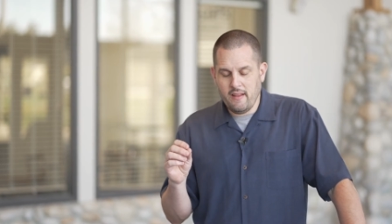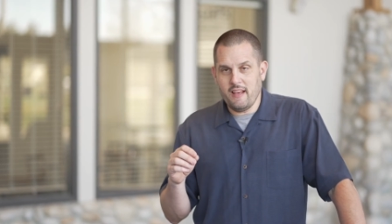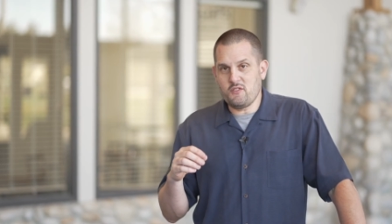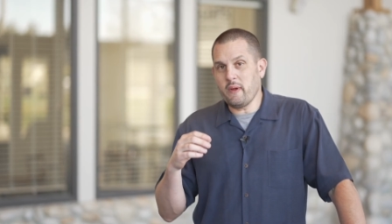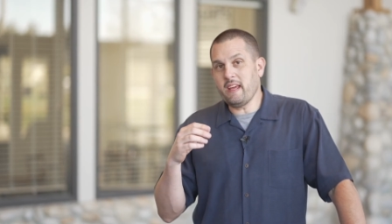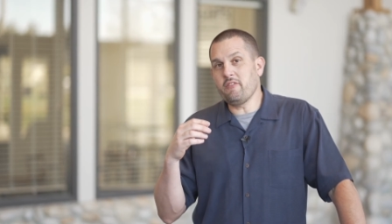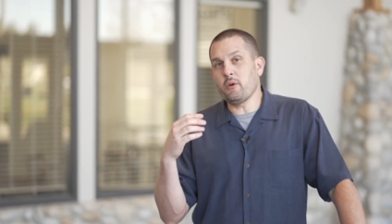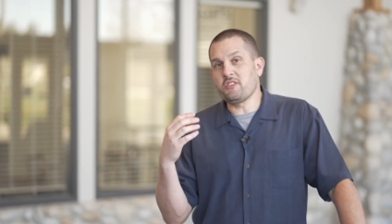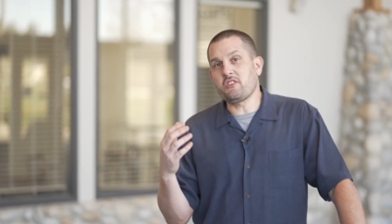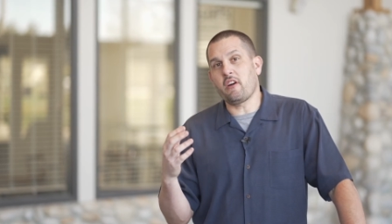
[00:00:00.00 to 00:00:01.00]
as we give you
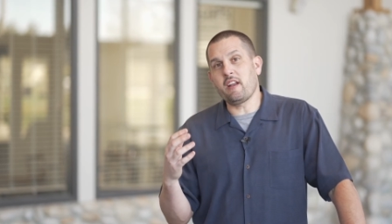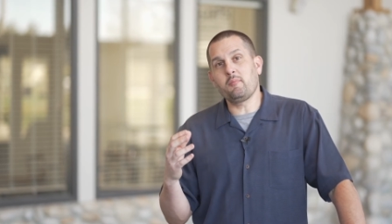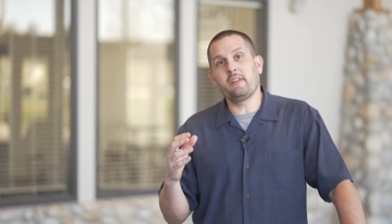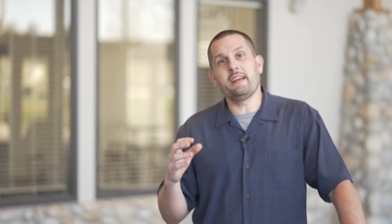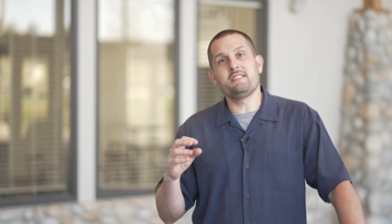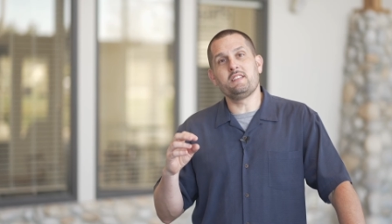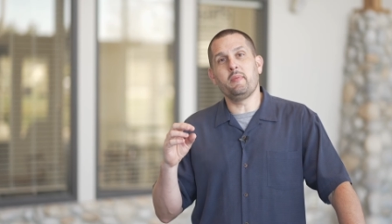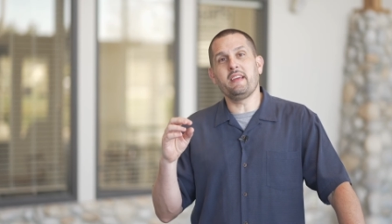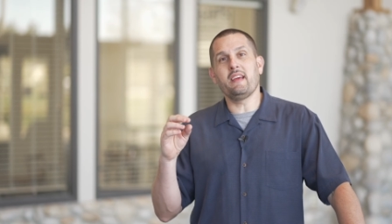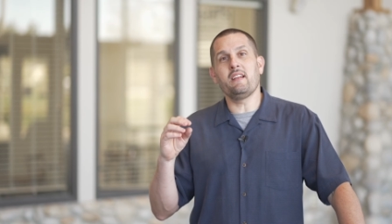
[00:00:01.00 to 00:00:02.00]
a starting place to
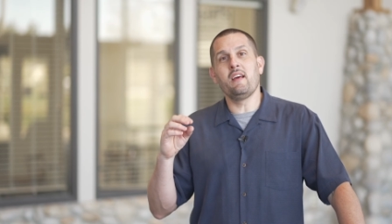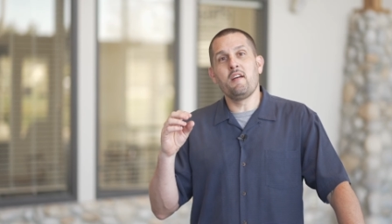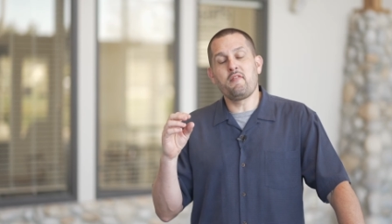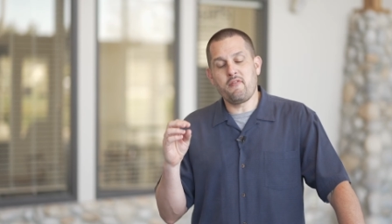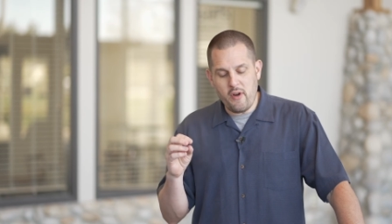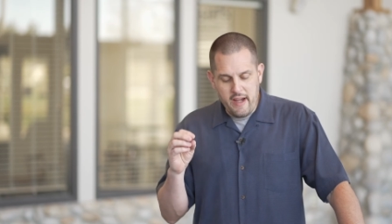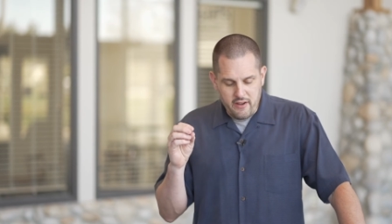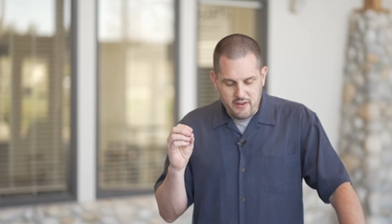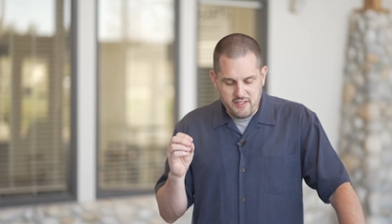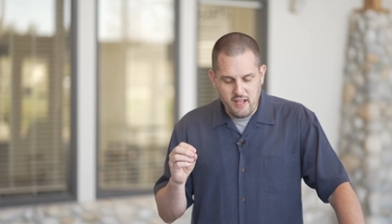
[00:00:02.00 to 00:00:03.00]
begin freeing
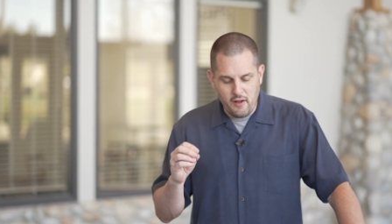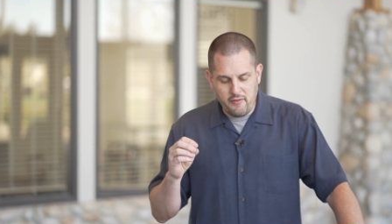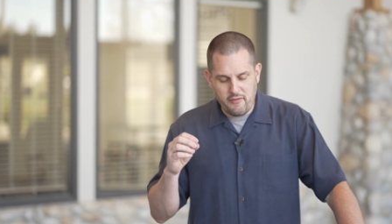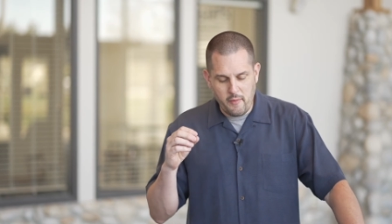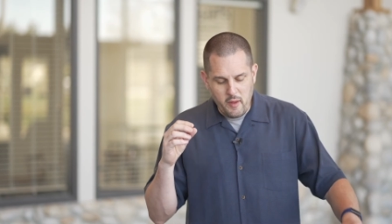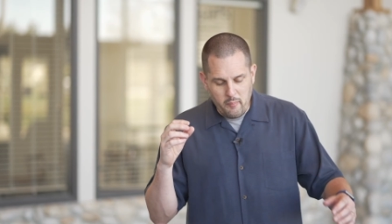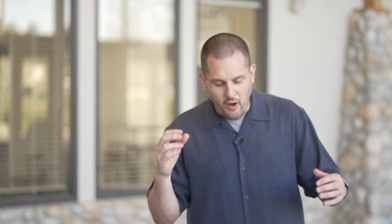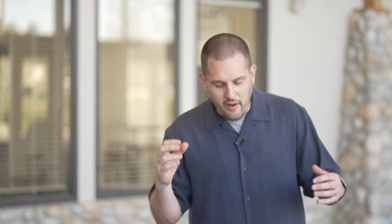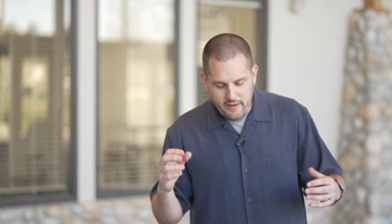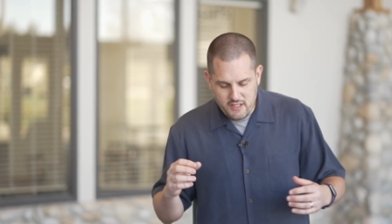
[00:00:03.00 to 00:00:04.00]
yourself from the
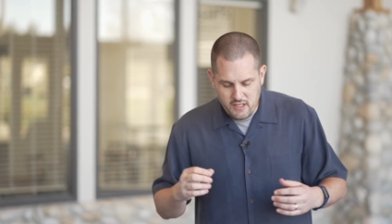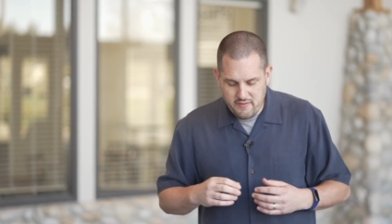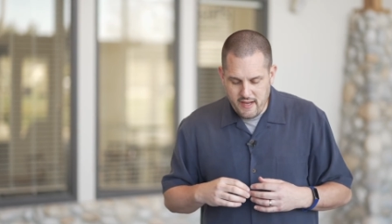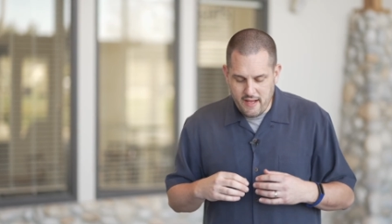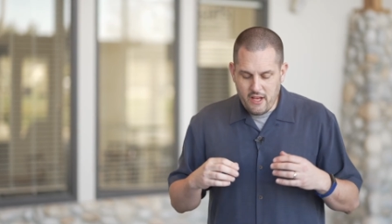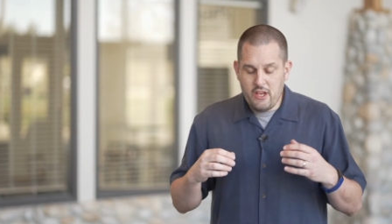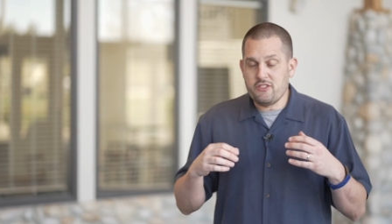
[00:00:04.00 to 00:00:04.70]
bondage of debt